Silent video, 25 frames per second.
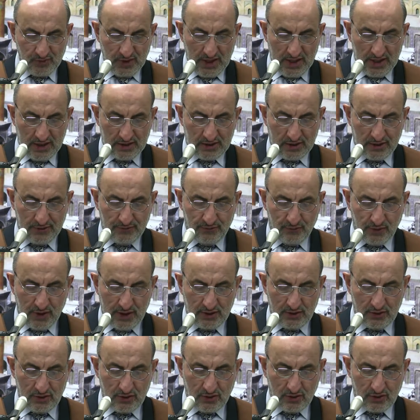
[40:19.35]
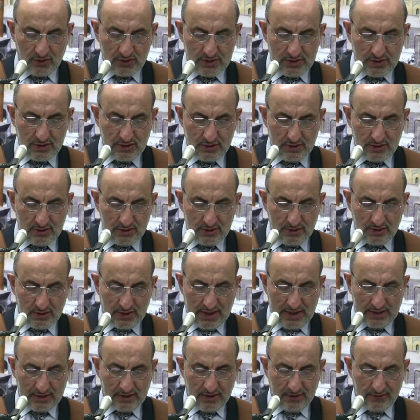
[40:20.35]
And if one knows
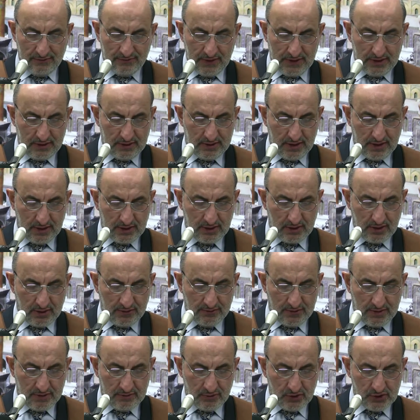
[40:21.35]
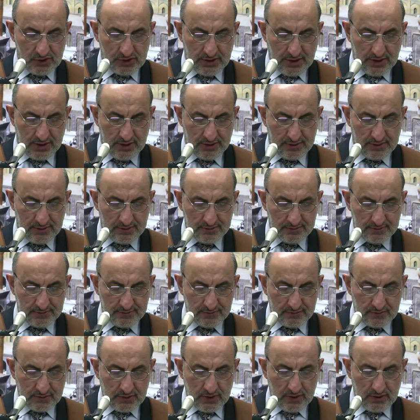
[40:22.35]
that the verdict of the mujtahid,
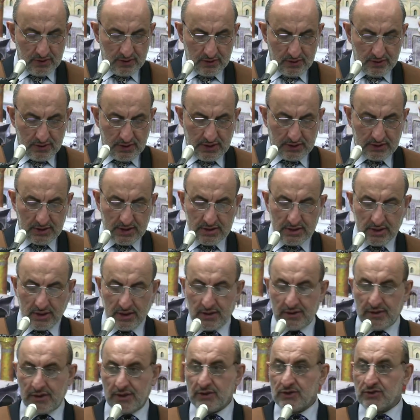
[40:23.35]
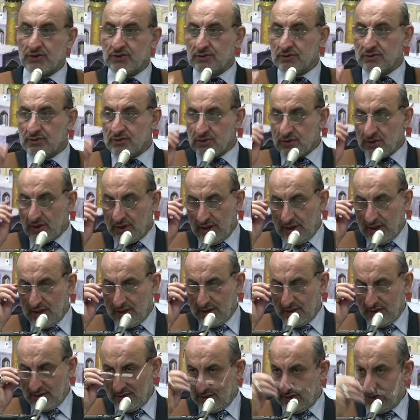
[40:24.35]
that is another issue. So
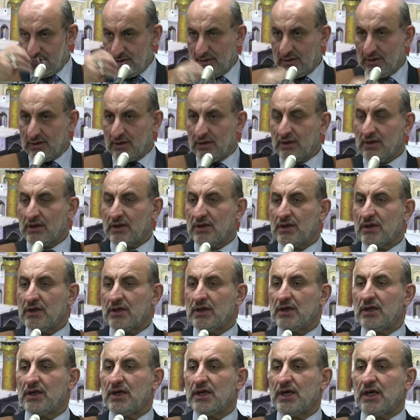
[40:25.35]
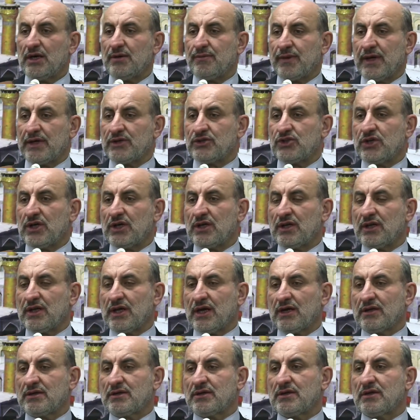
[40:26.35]
here, he mentioned
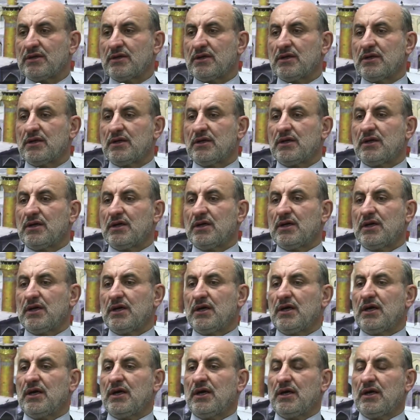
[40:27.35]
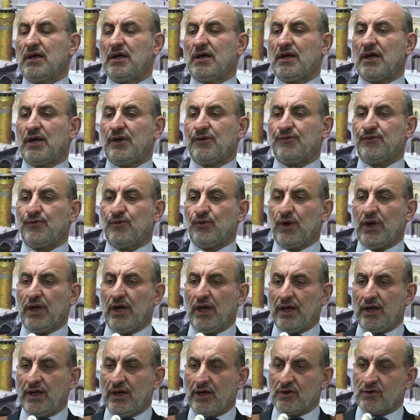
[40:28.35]
that if
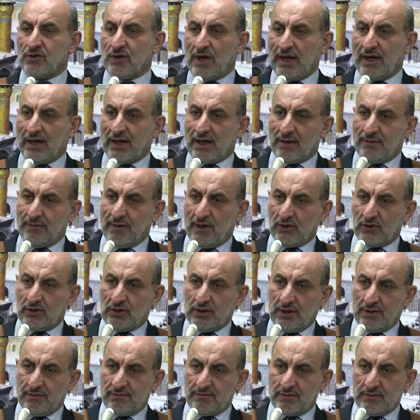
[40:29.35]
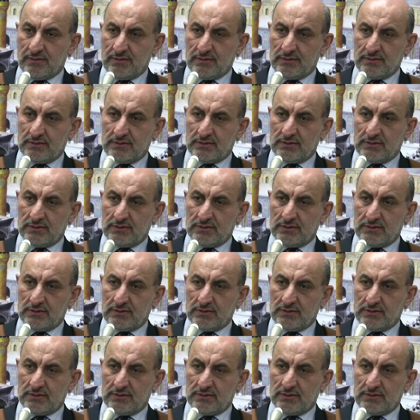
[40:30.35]
we inquire about him